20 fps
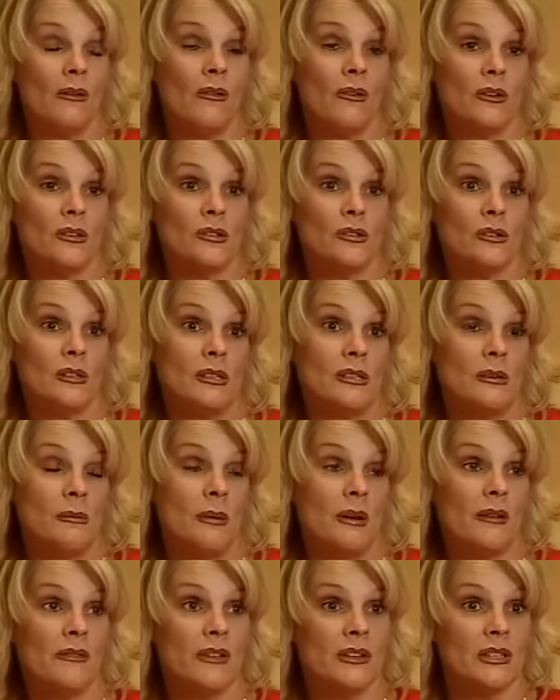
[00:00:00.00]
which is a
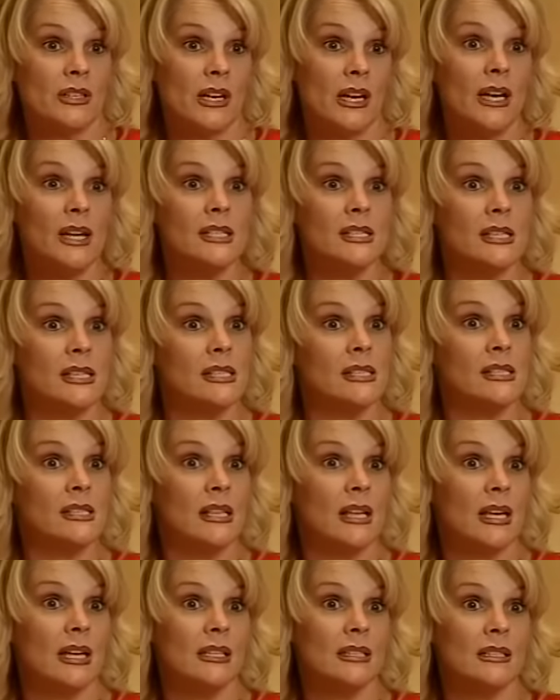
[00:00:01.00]
benefit to us, is
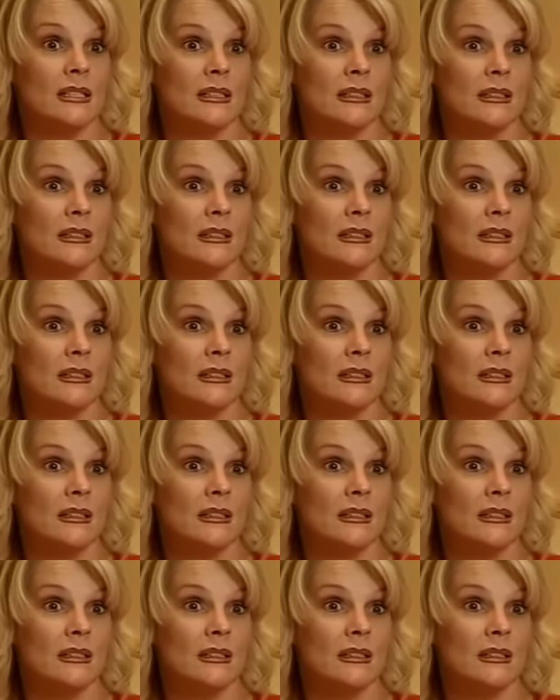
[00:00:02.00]
that